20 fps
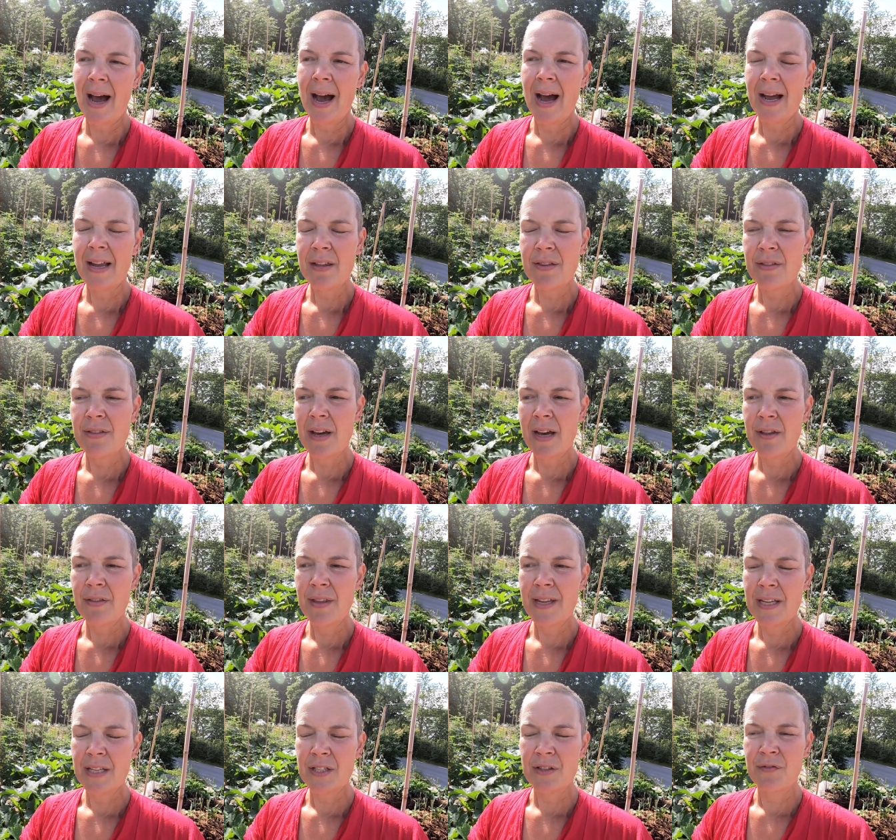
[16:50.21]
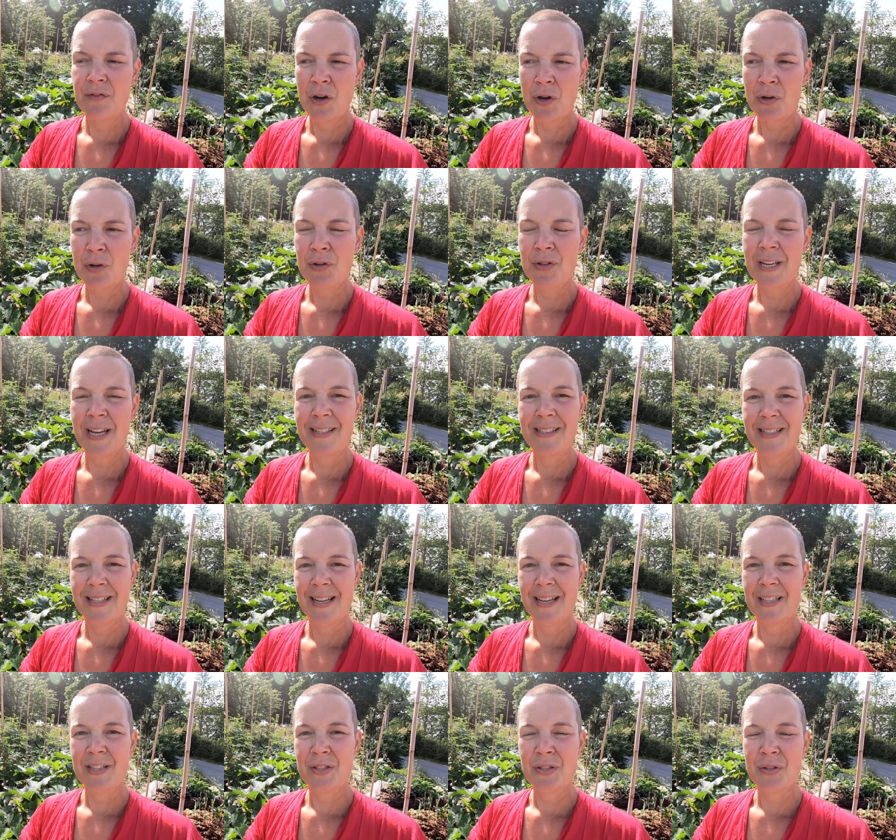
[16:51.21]
I, I think it's a very good
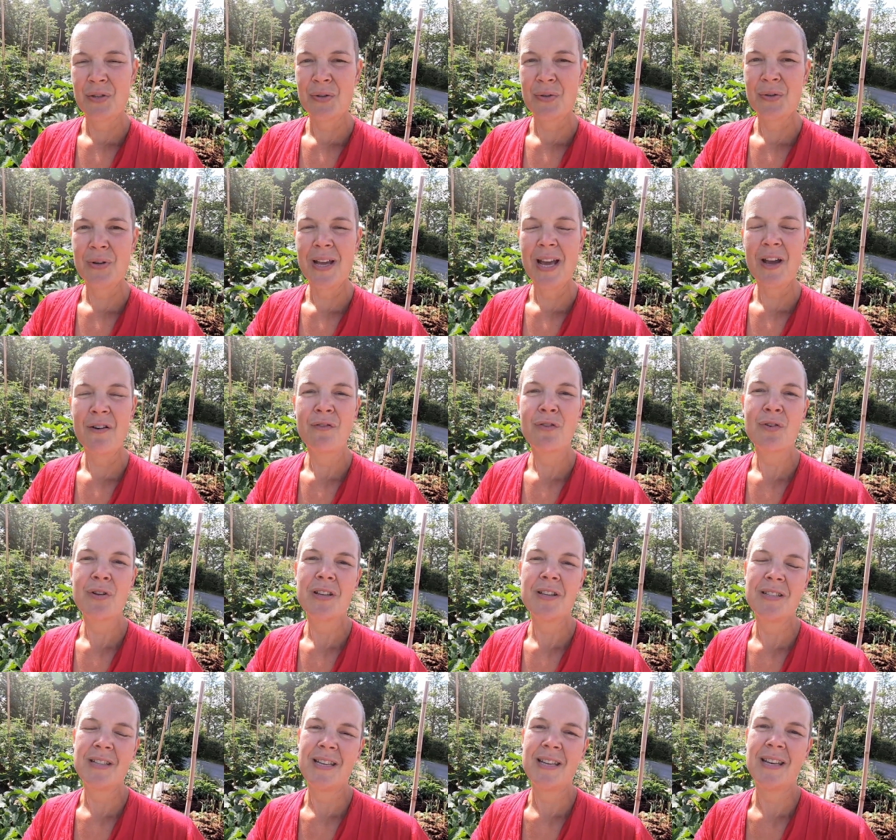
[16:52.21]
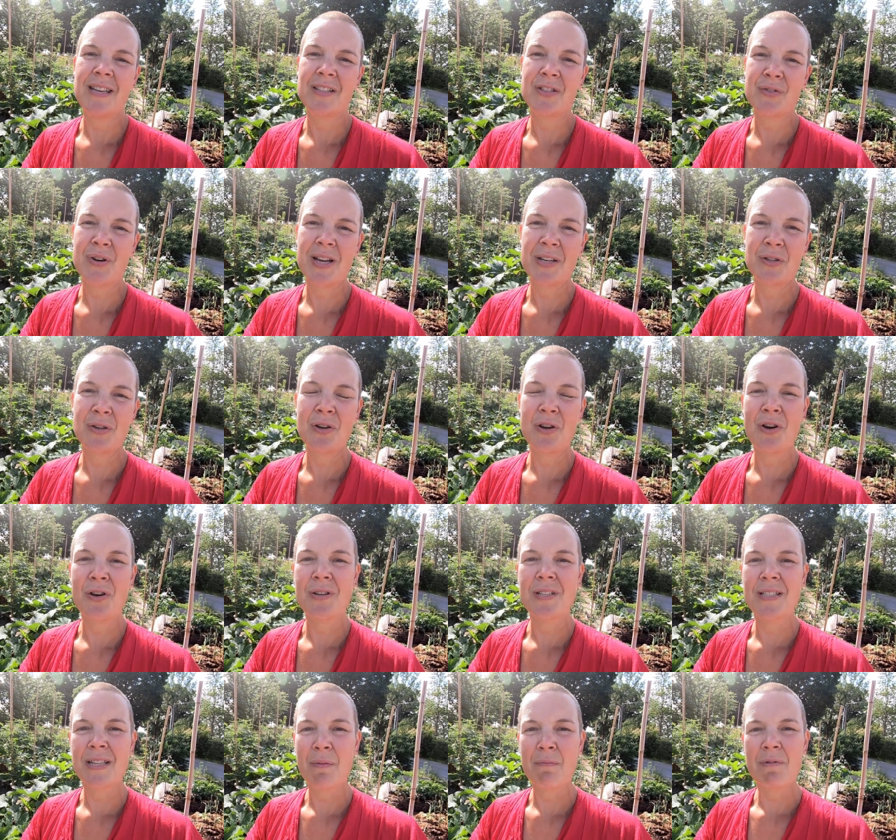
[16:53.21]
idea to every year try to
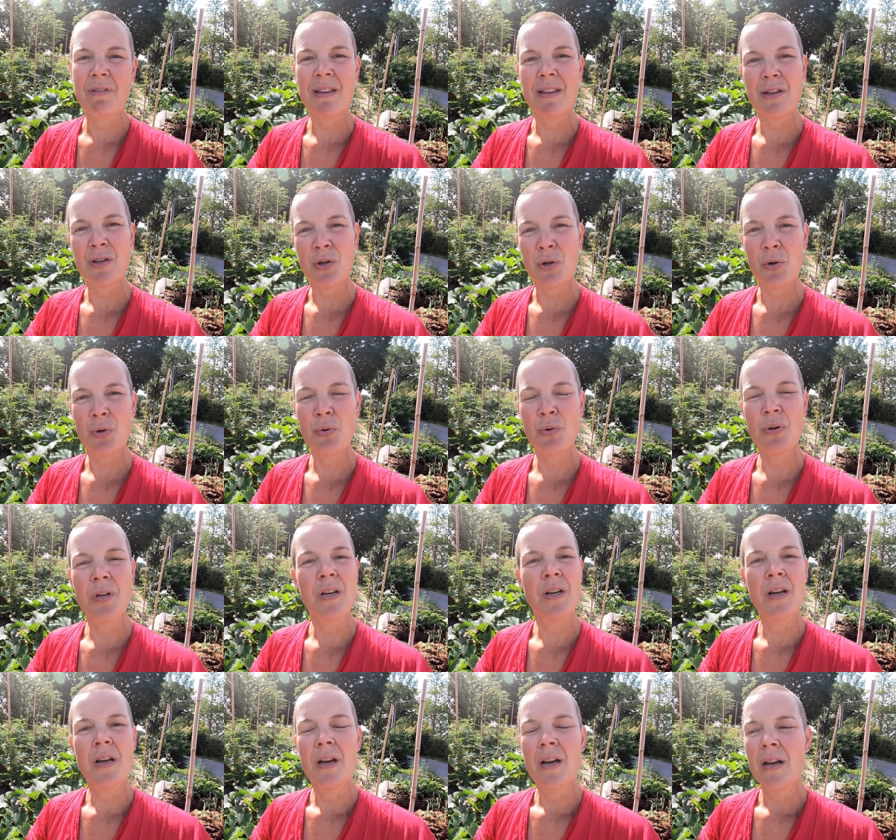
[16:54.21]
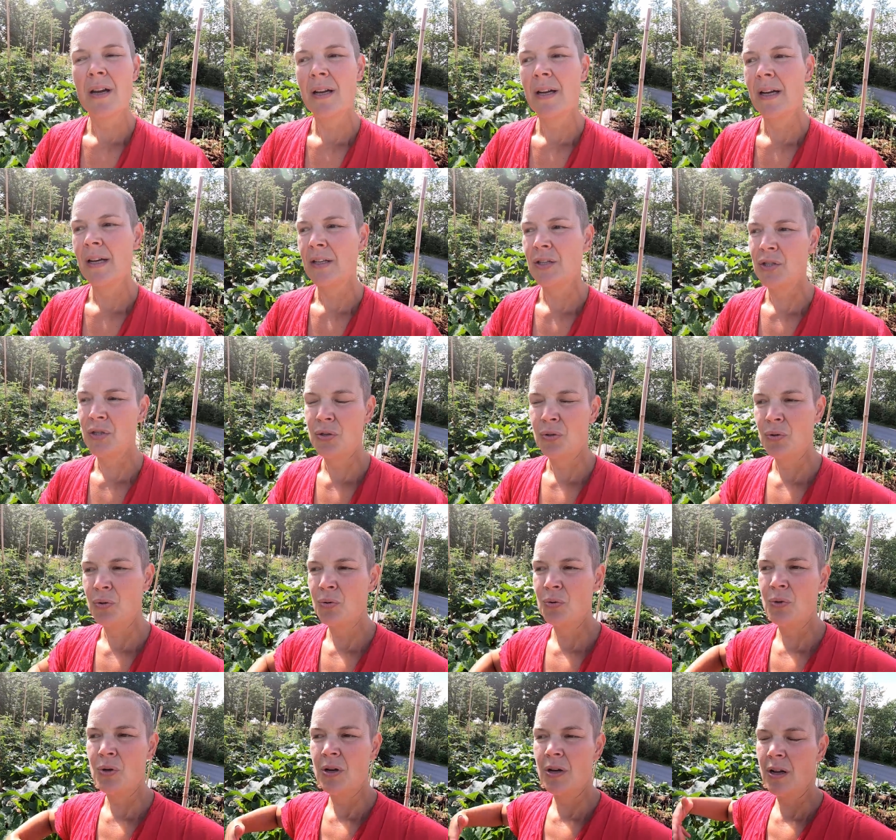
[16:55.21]
learn something new, uh,
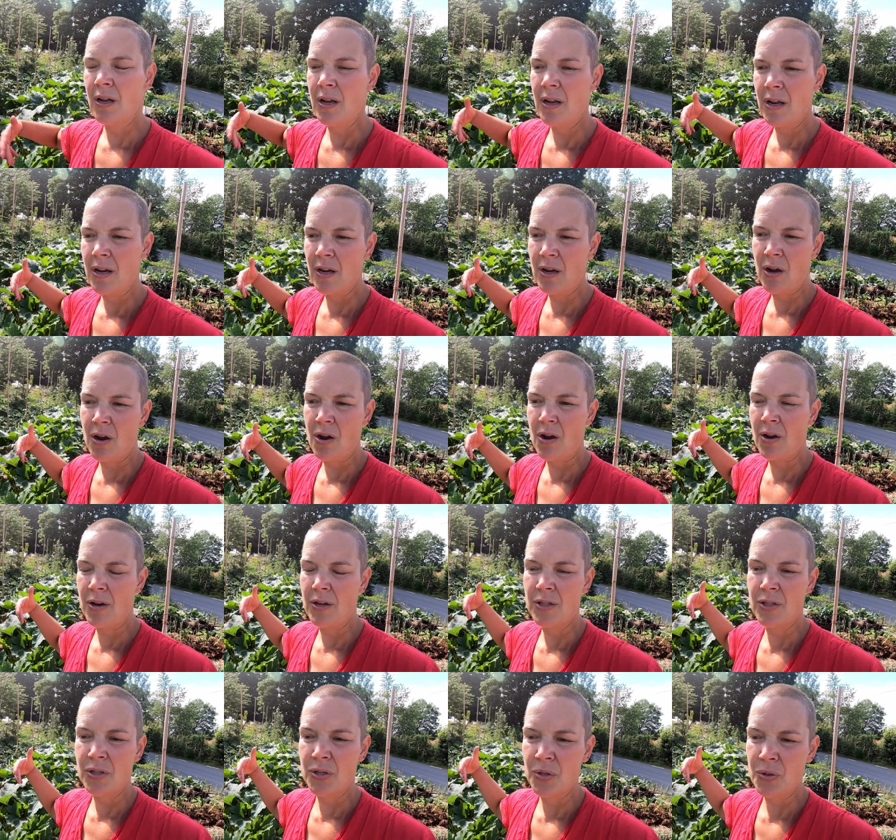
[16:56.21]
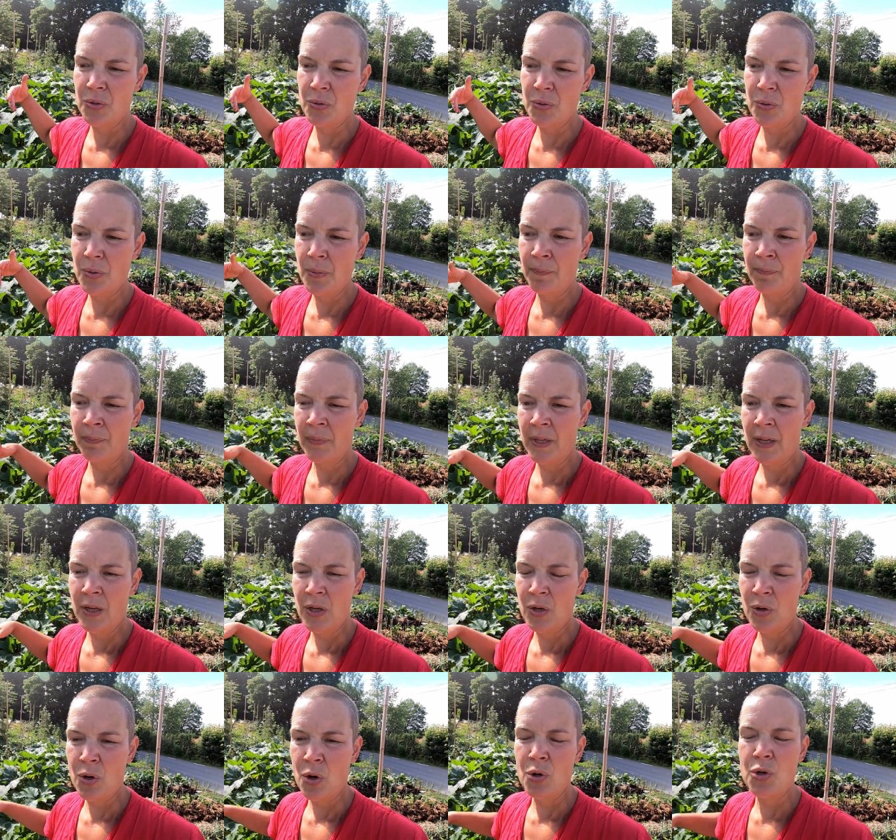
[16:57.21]
to learn to
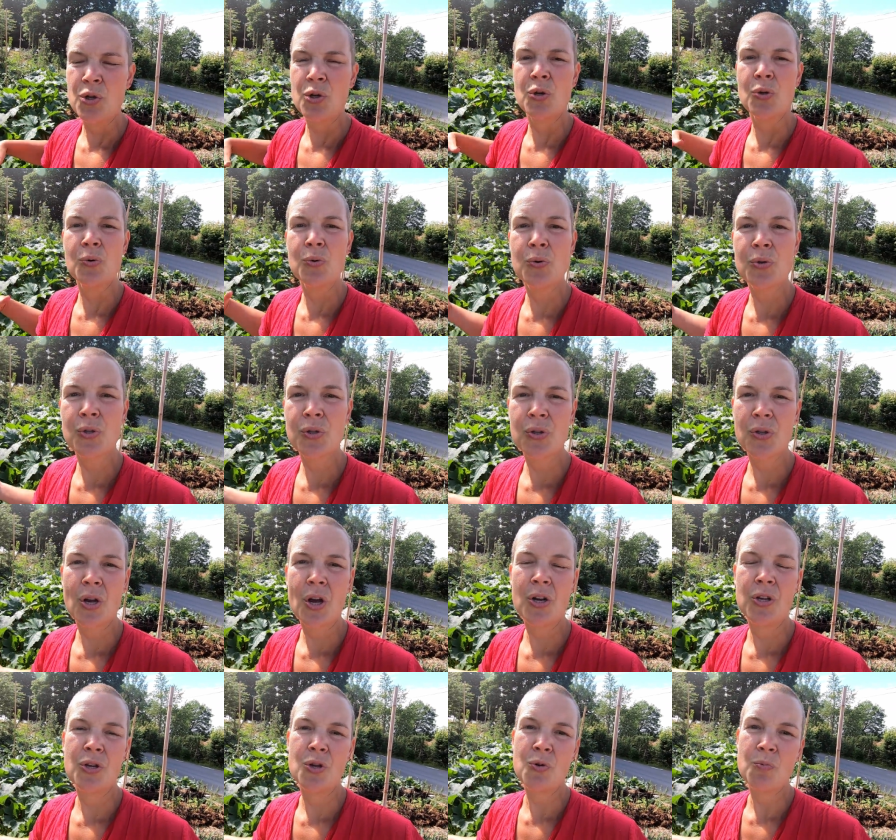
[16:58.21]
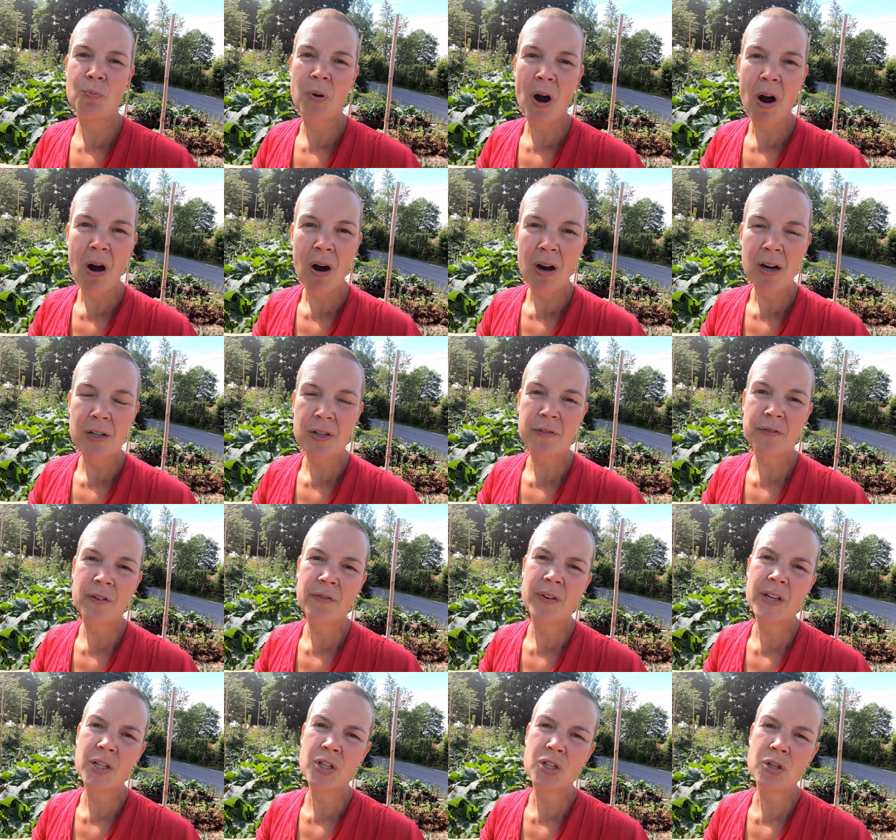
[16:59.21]
you know use a new part of
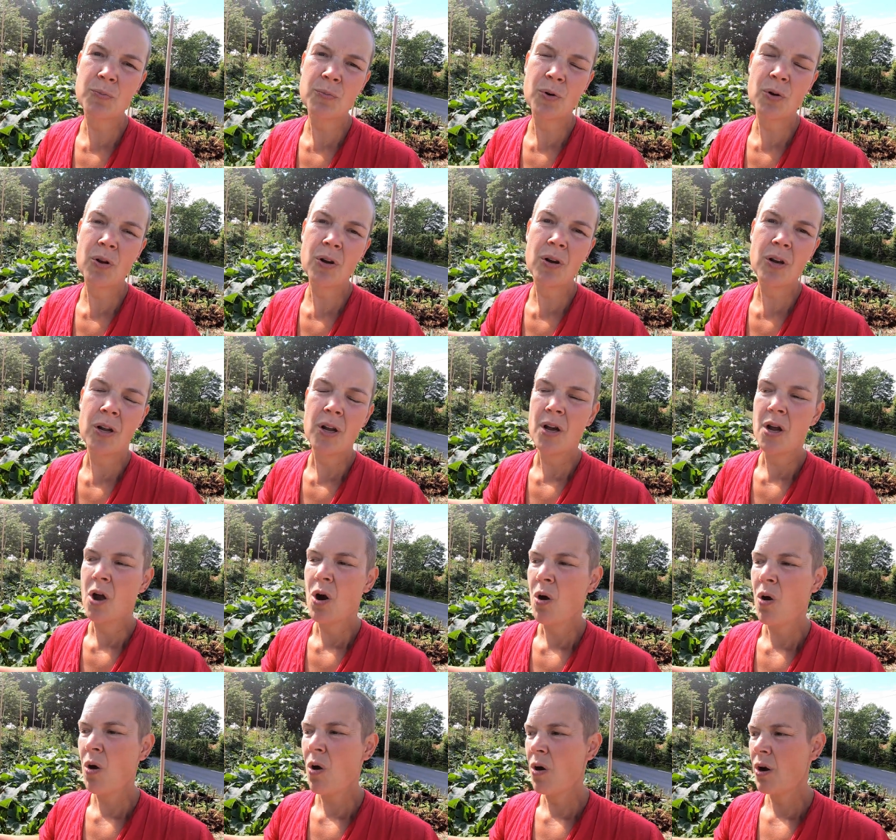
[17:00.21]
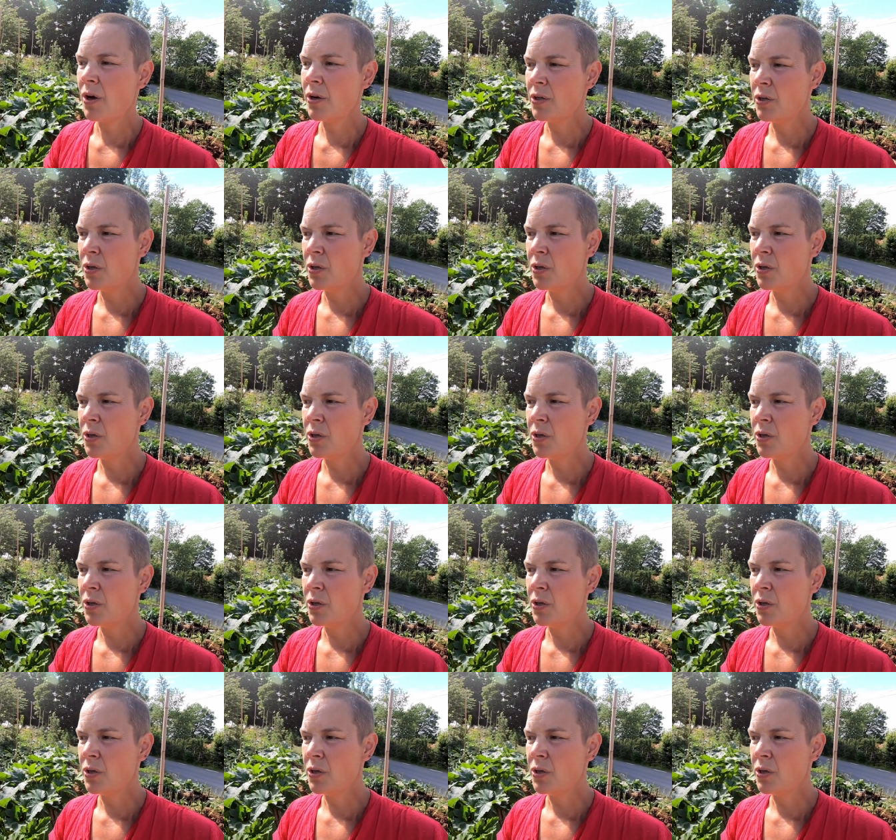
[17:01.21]
a vegetable or a